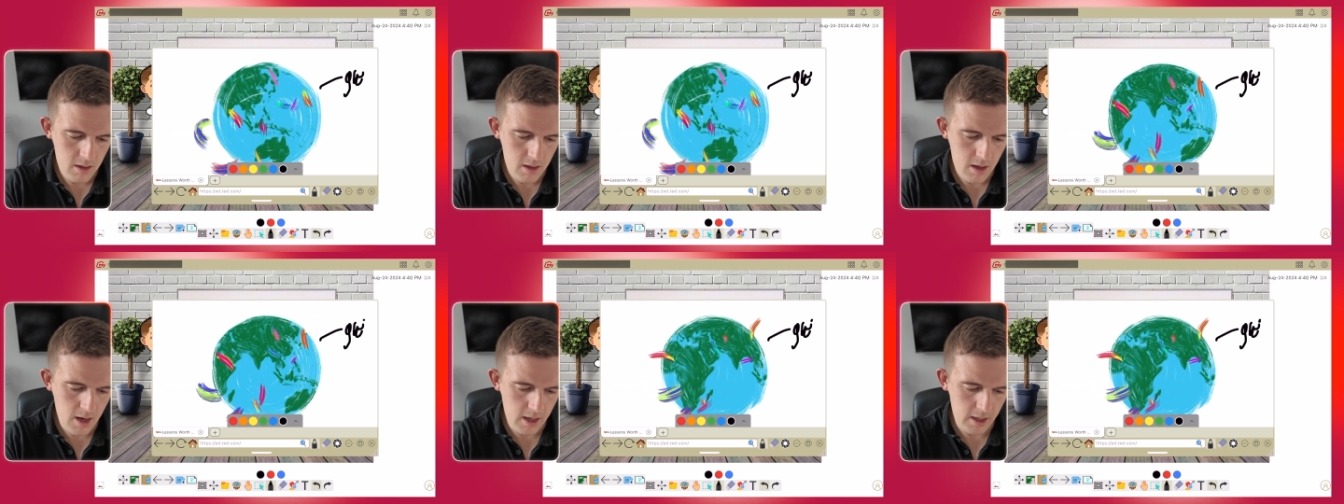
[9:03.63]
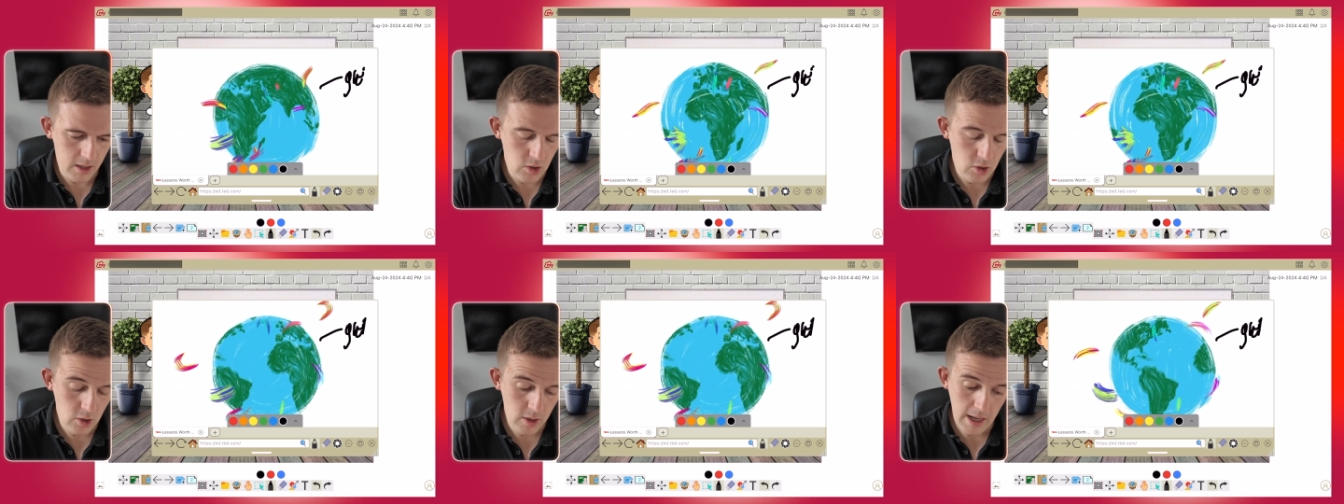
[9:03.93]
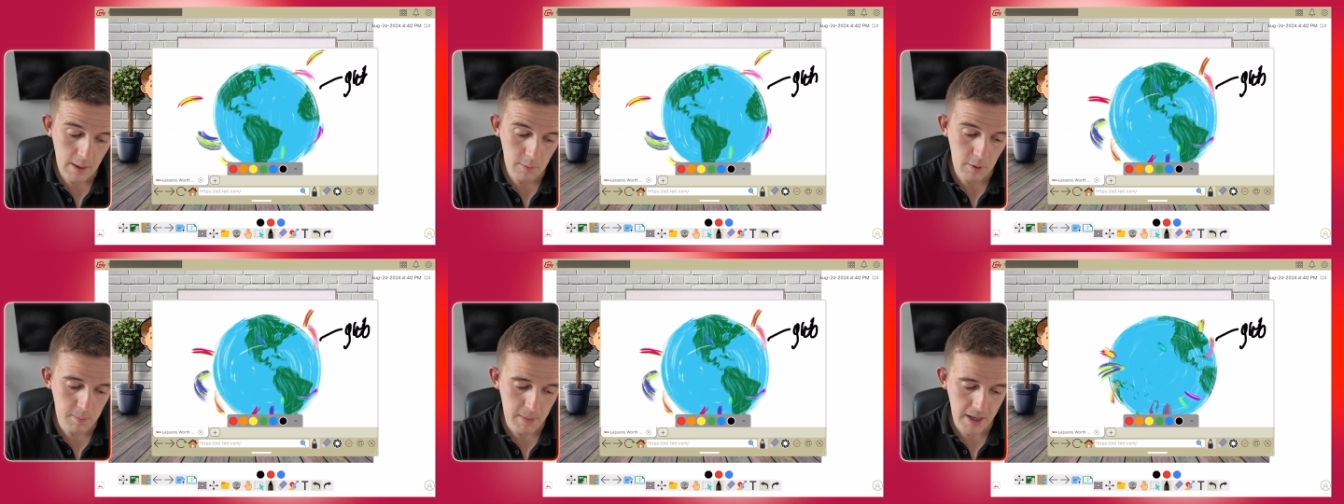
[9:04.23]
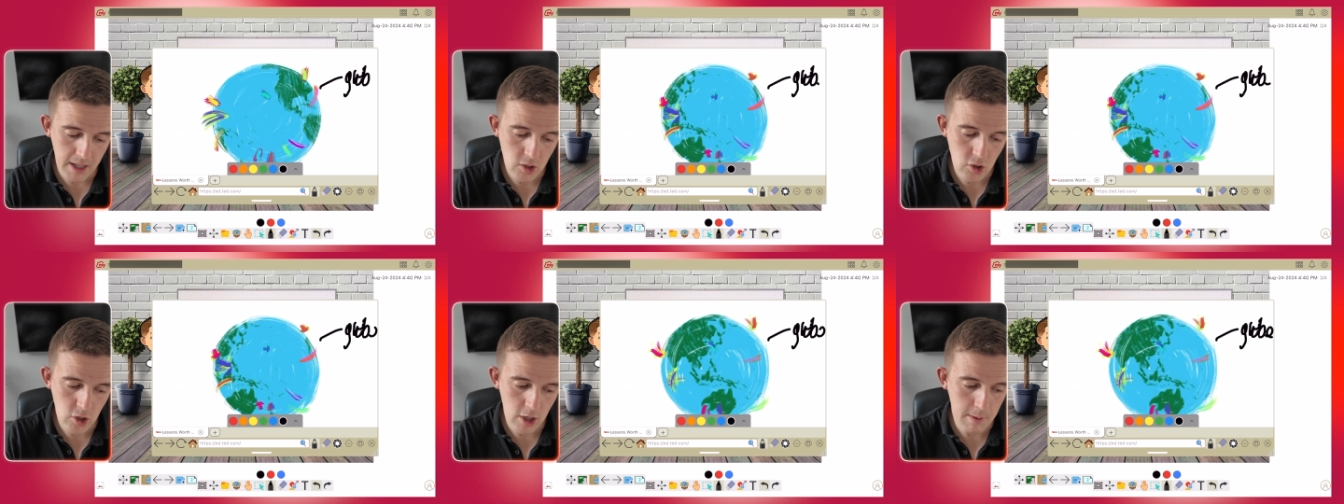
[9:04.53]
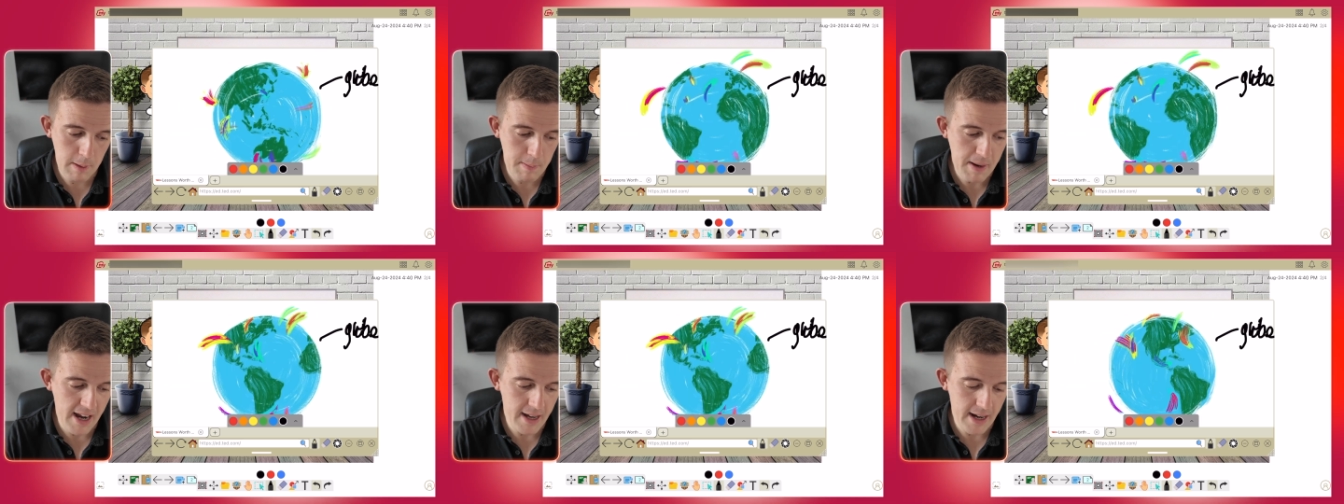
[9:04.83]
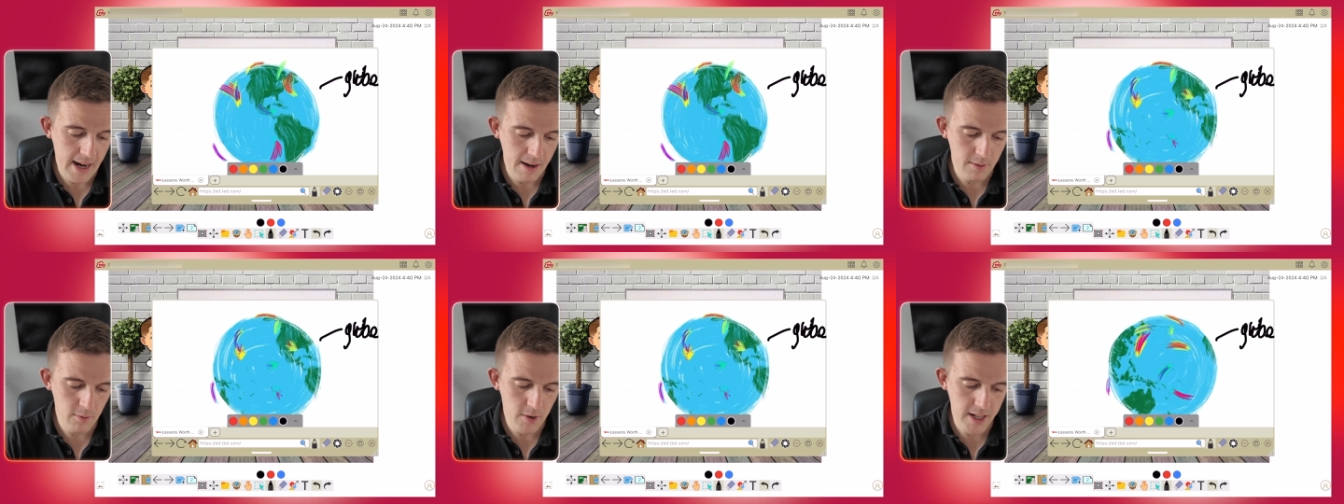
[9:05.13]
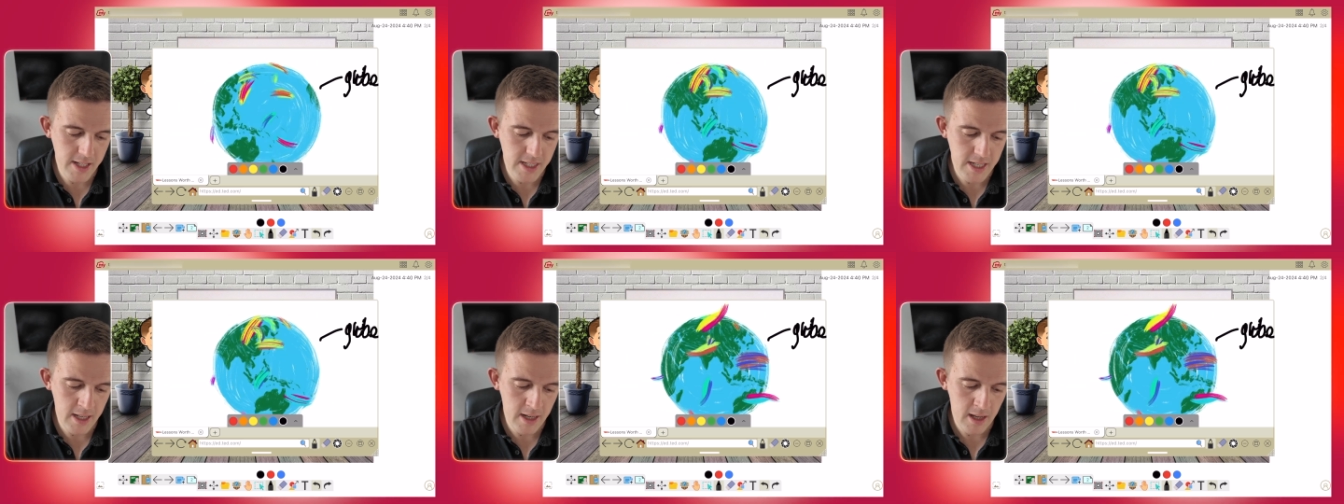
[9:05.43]
I can do that with my extremely bad
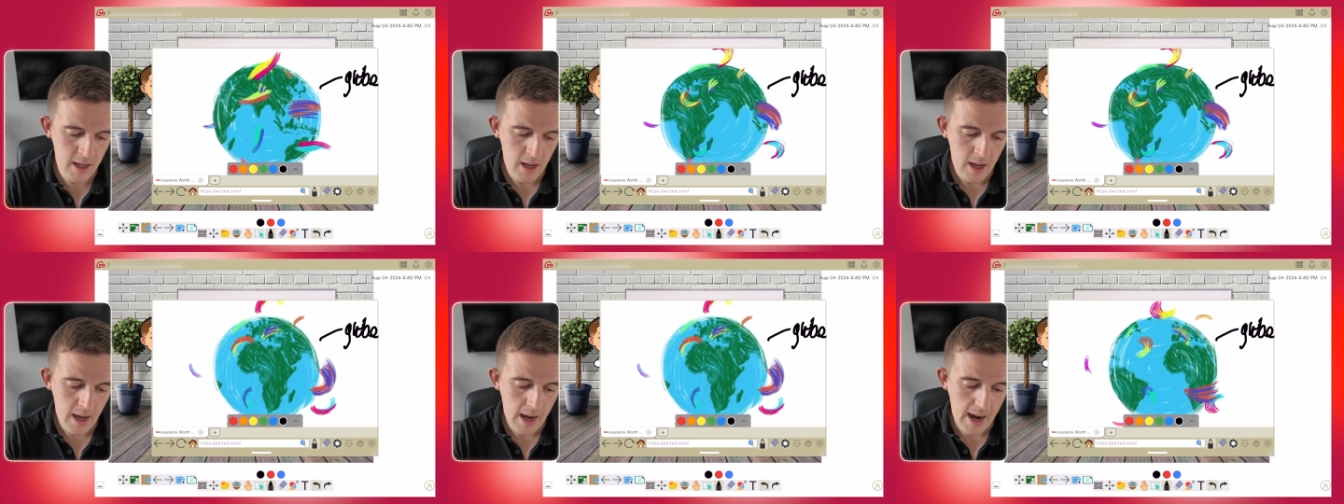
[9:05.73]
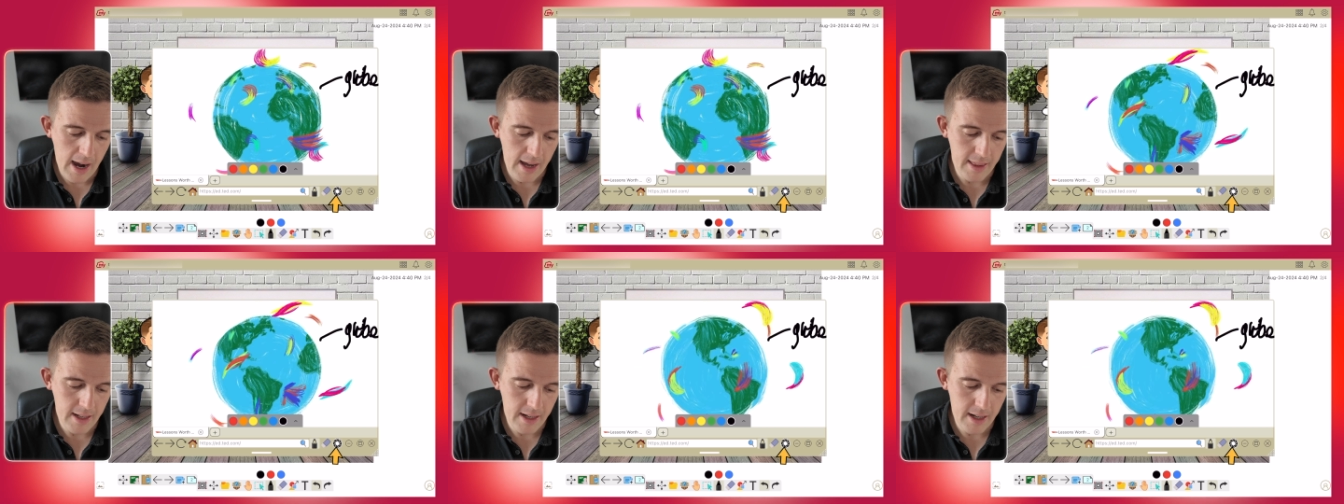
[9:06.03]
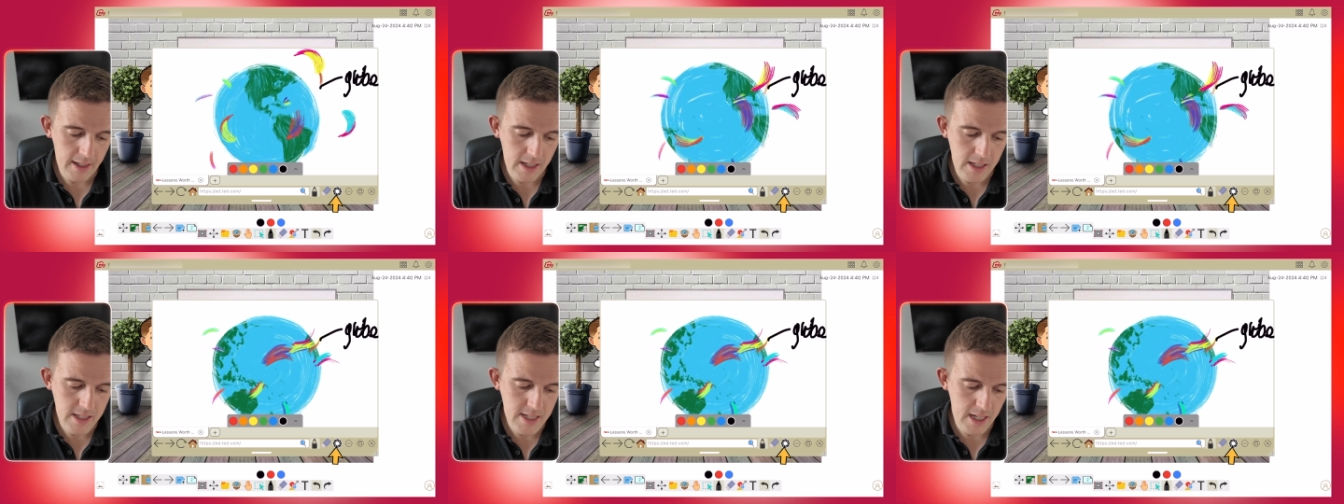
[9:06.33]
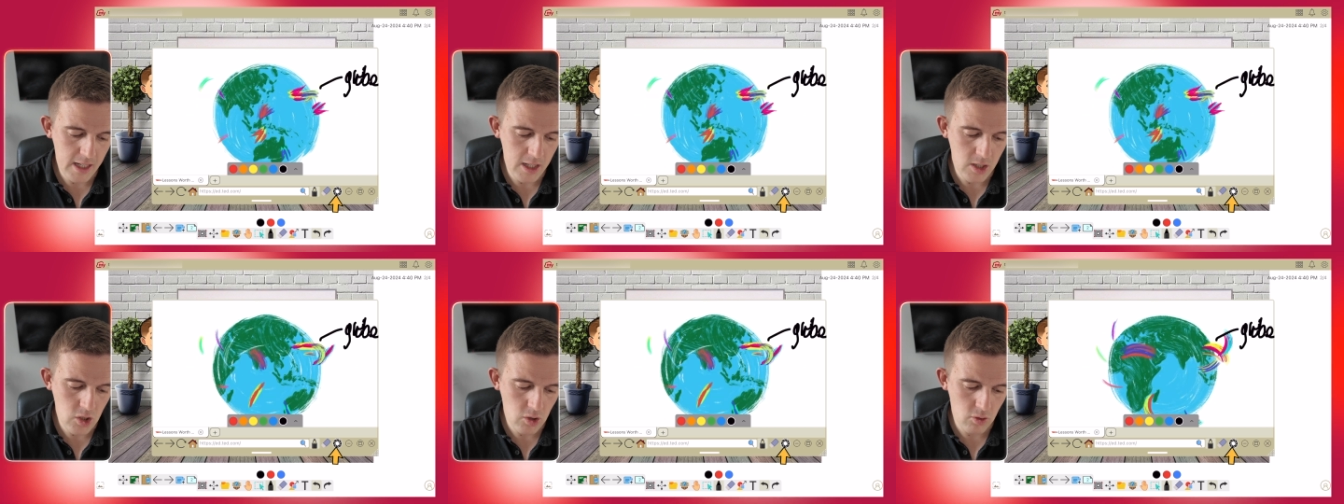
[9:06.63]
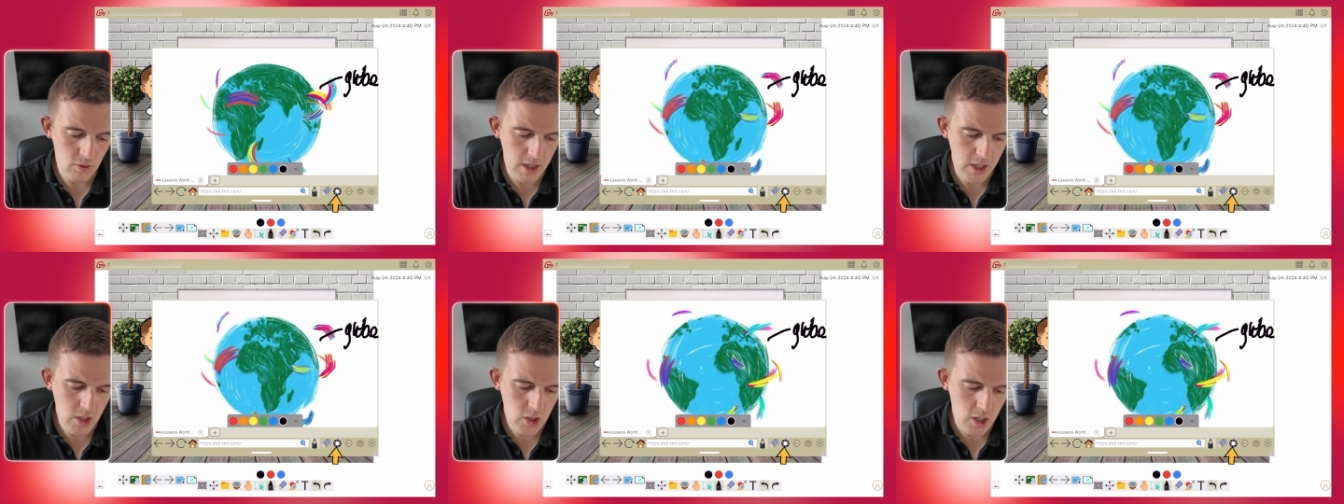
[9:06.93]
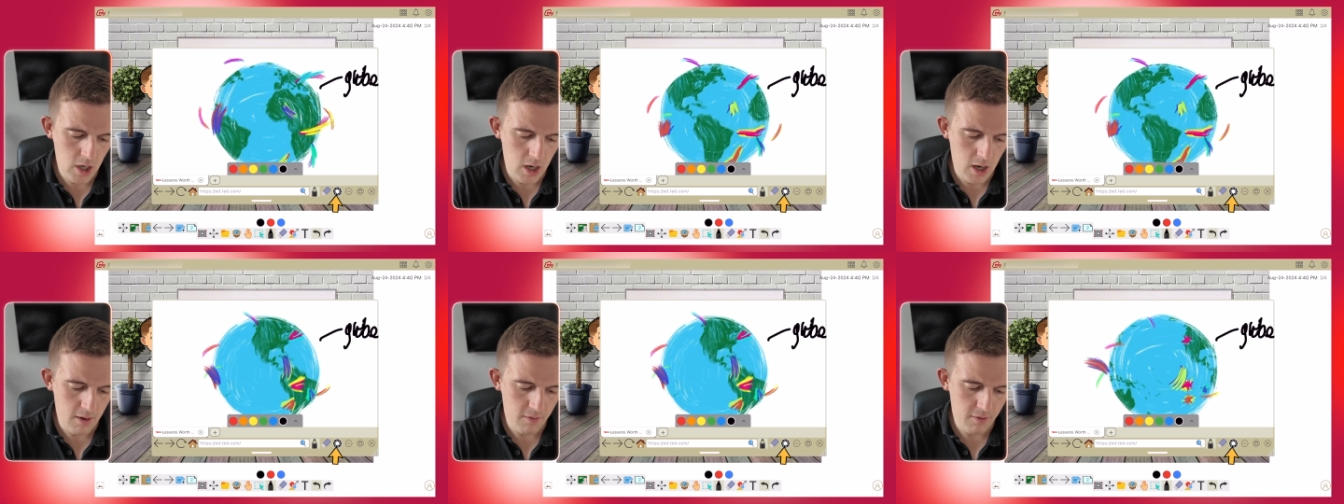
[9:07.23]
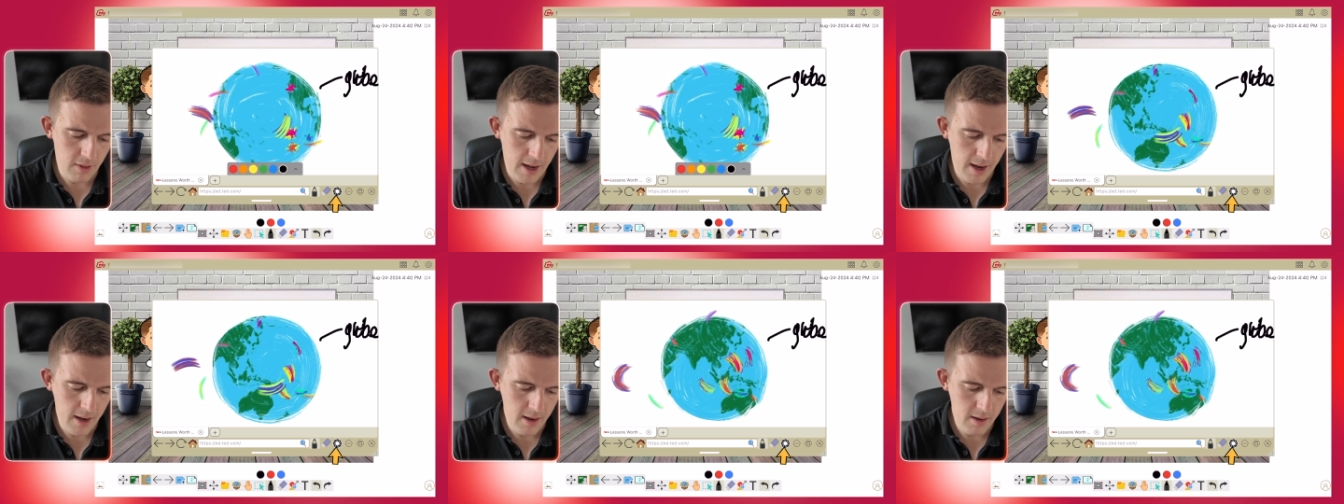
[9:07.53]
handwriting. And then I could take a screenshot of
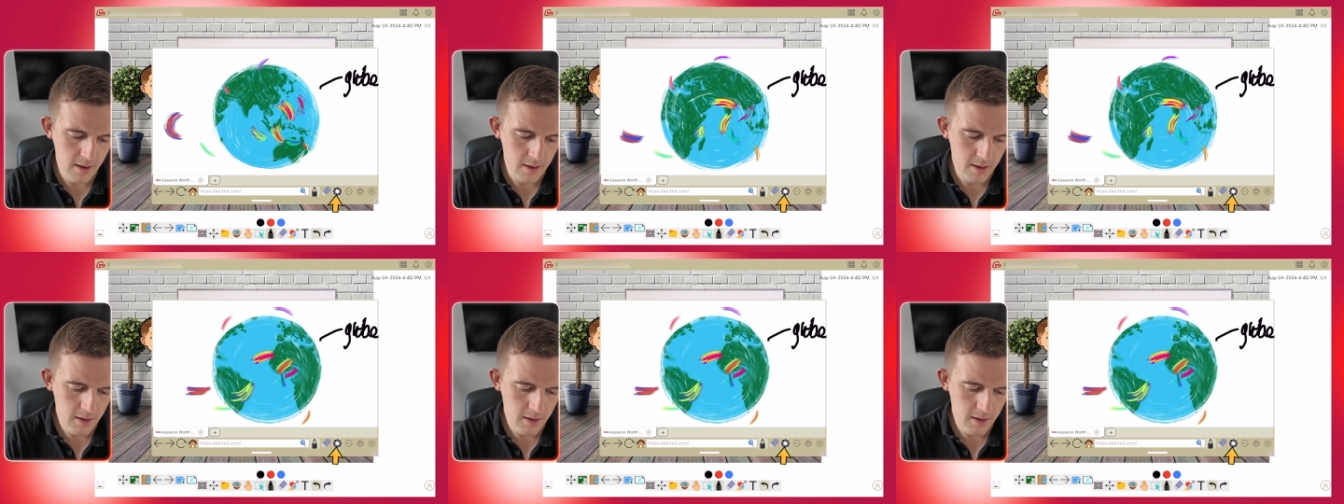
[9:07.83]
that.